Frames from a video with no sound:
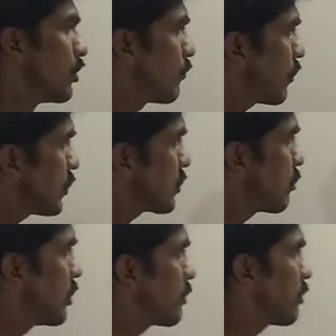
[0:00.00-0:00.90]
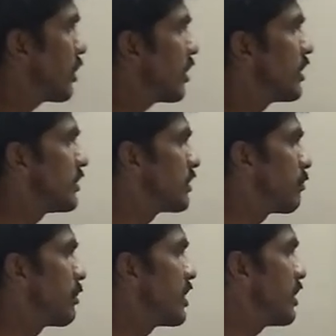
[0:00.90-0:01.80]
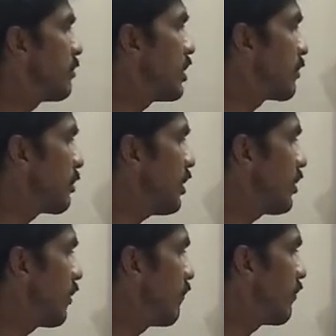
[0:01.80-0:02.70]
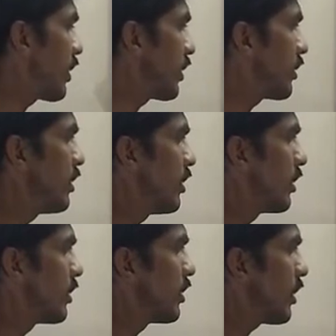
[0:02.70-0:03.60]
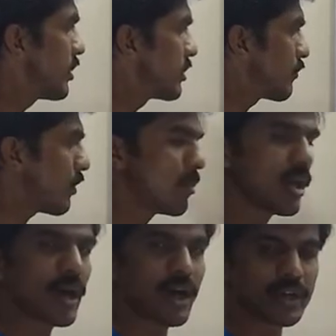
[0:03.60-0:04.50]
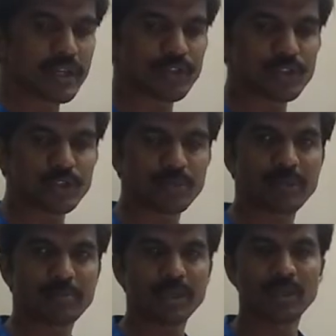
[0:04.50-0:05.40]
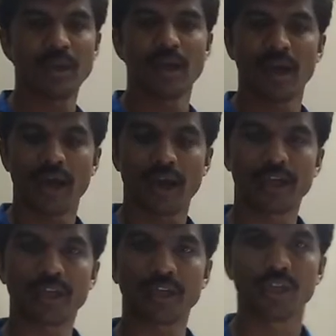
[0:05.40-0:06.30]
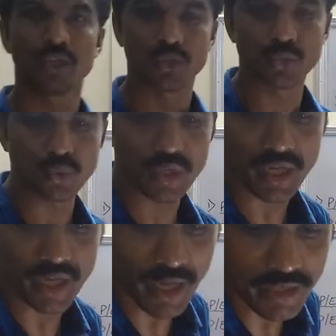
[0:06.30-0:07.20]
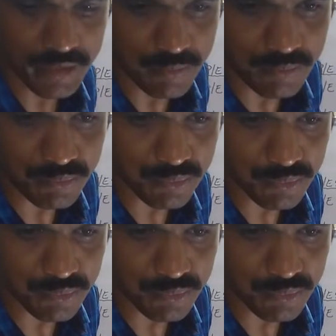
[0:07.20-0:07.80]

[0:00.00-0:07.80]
The first multiple is PE multiple, wherein here is the formula I have given to you people, and you can